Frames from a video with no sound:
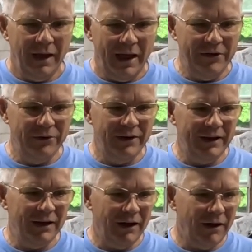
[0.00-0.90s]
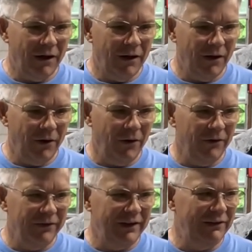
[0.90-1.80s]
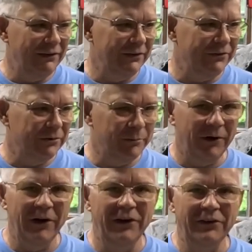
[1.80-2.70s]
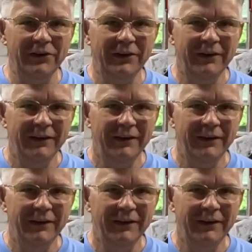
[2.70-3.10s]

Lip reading: And you can get all of these different parts